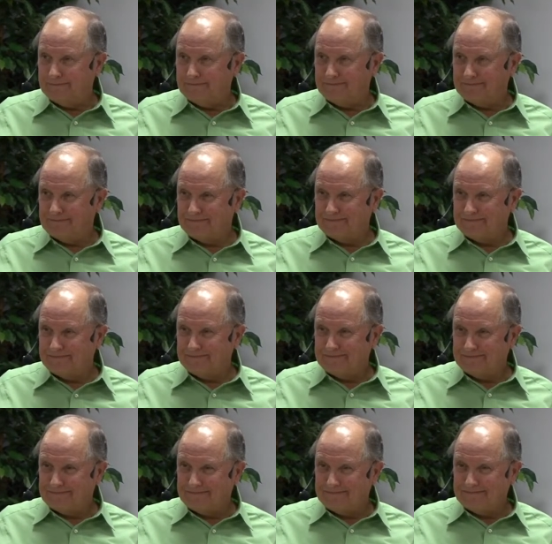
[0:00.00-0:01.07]

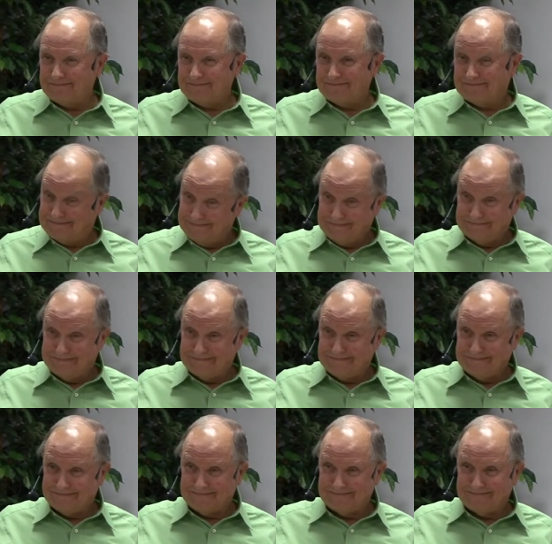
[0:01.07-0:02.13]

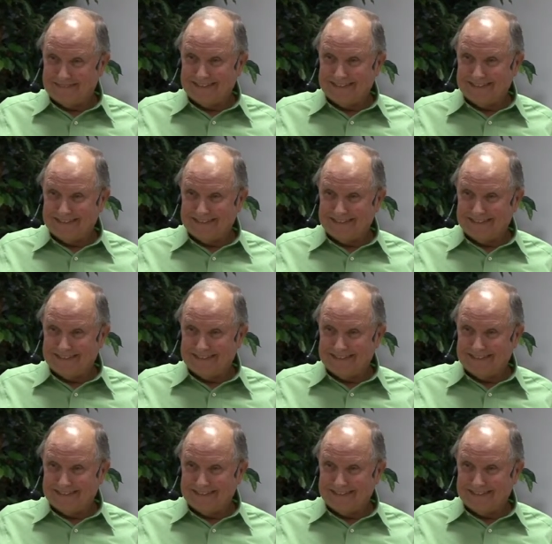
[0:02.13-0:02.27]
(silence)